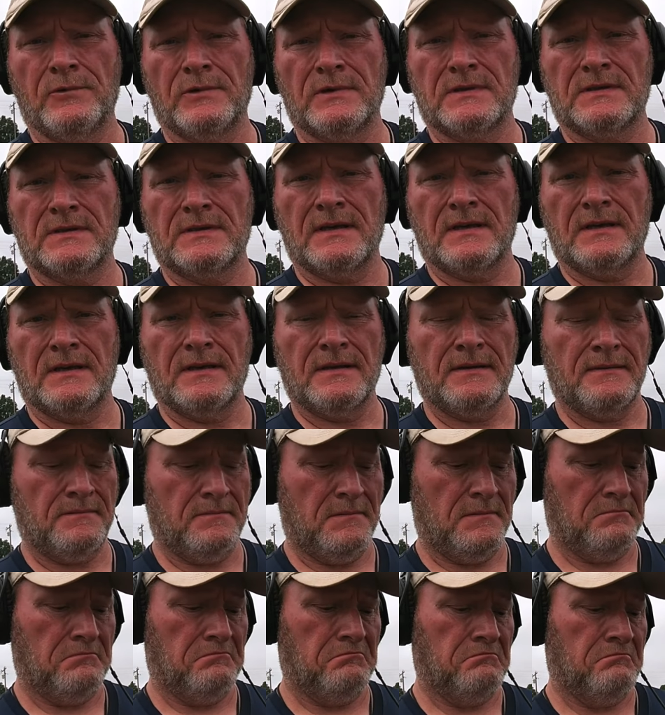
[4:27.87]
was a uh,
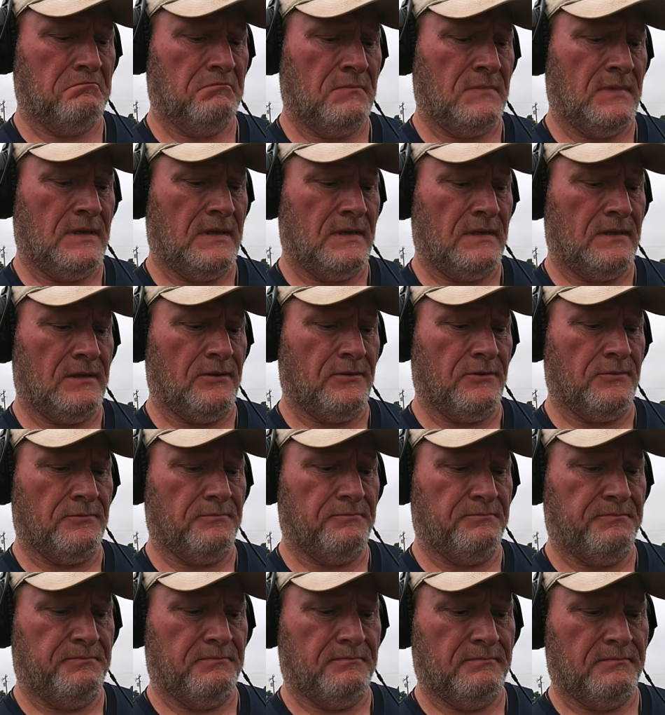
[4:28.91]

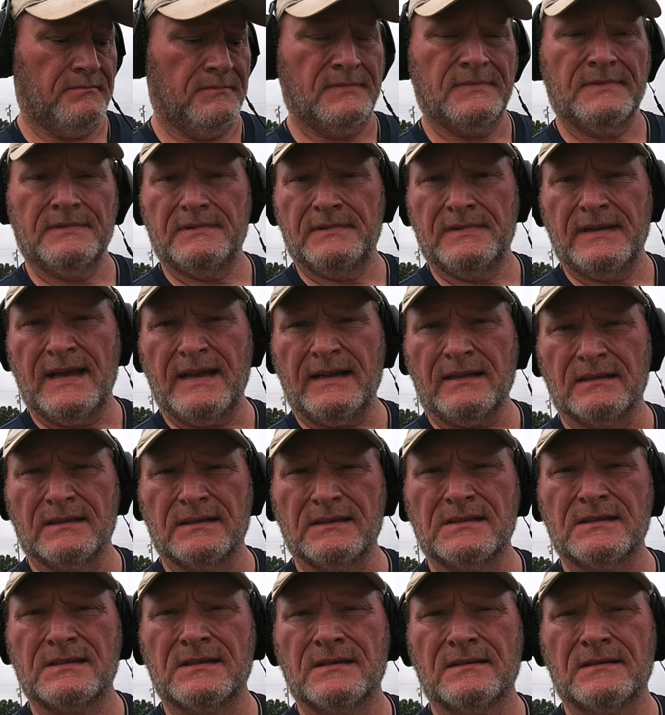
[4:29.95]
little necklace.